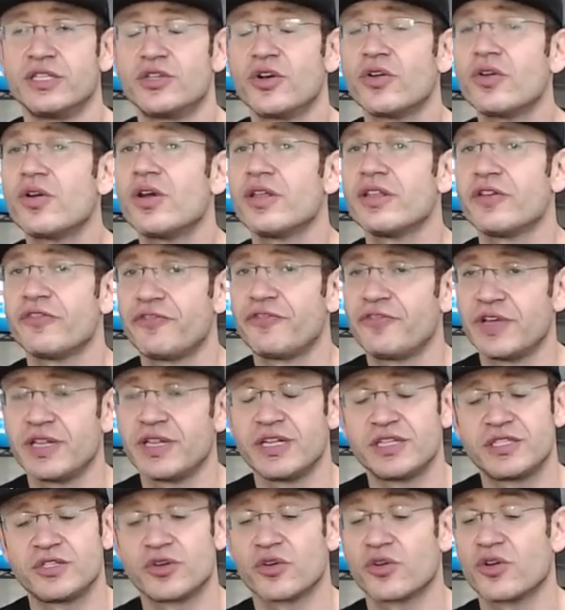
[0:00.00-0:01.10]
You're gonna feel
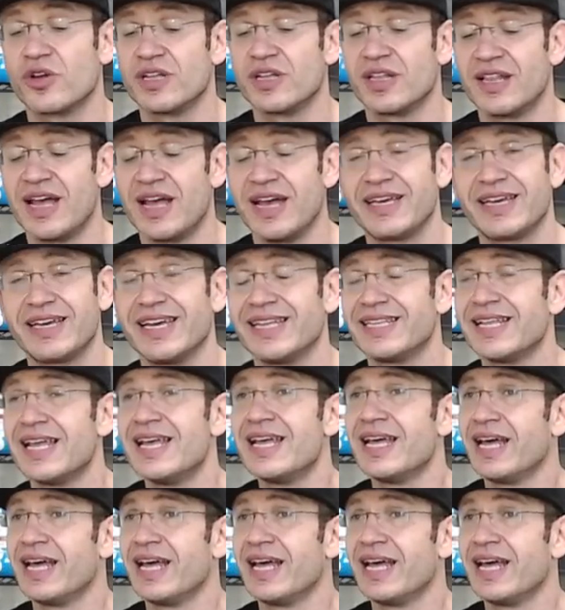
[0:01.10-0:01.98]
it. You're gonna like it.